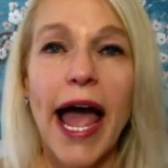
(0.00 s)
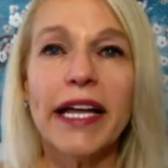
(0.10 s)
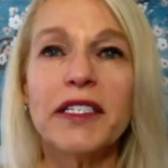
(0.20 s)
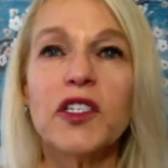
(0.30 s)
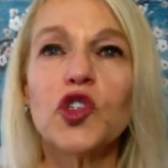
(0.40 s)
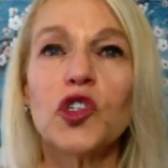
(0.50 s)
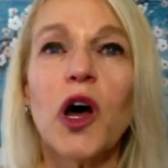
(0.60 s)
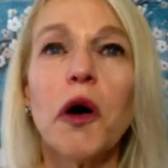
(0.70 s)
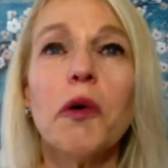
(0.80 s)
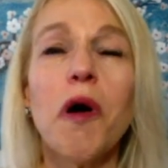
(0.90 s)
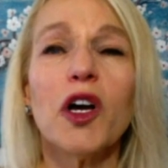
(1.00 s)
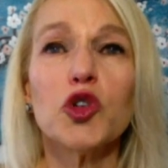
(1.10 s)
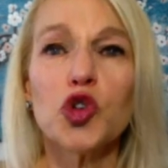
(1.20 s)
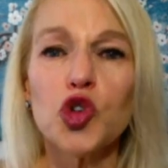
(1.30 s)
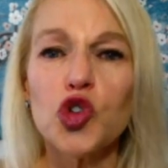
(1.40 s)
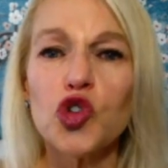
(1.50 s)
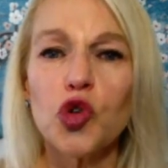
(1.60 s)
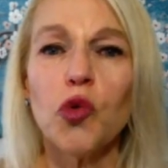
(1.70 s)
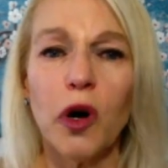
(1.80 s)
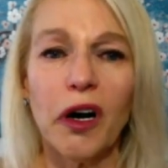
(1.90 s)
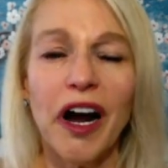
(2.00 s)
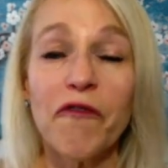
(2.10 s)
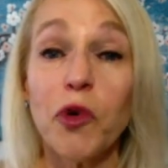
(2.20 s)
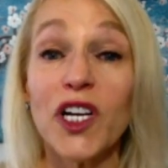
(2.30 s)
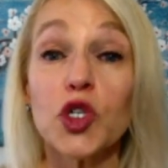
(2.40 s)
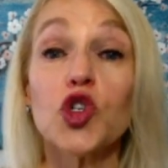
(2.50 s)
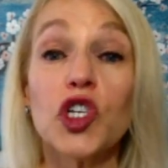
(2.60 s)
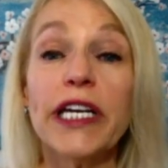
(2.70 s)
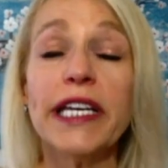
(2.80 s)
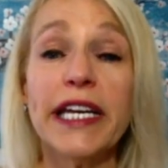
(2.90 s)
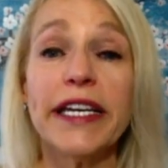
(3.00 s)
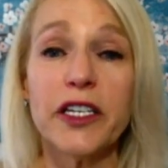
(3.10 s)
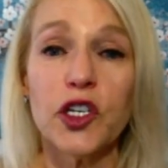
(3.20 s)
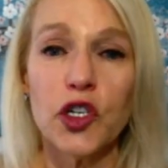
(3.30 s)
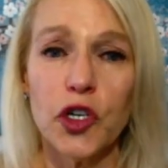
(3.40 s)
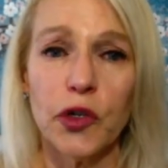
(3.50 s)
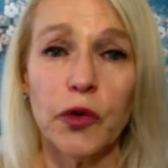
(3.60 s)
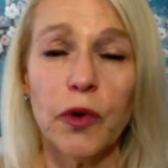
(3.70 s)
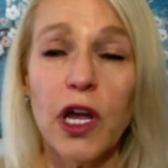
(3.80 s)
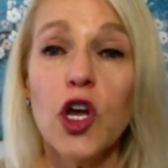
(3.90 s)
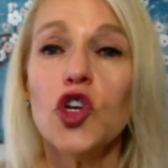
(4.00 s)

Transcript: and so sure of what she needed to do.